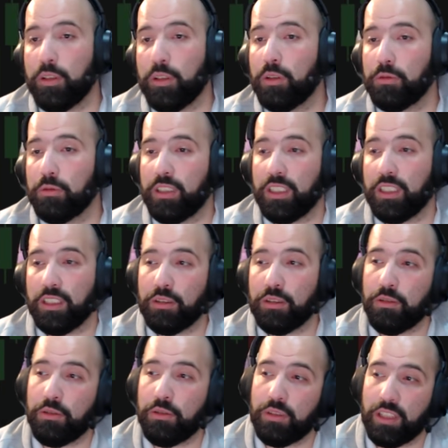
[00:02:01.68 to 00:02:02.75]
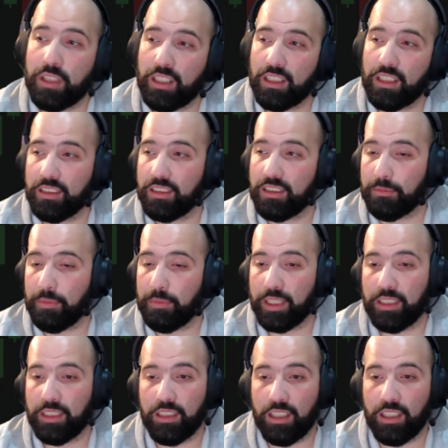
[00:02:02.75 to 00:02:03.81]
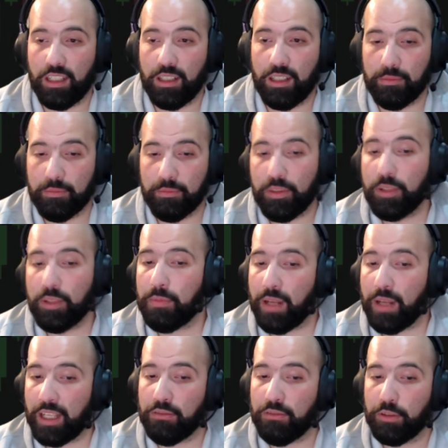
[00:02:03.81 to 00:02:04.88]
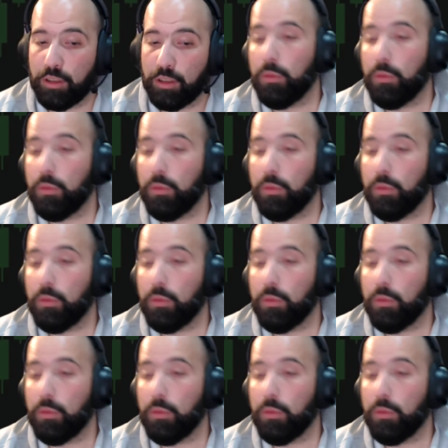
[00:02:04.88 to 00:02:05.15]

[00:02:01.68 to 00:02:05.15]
Cody, could you tell us a bit, the platform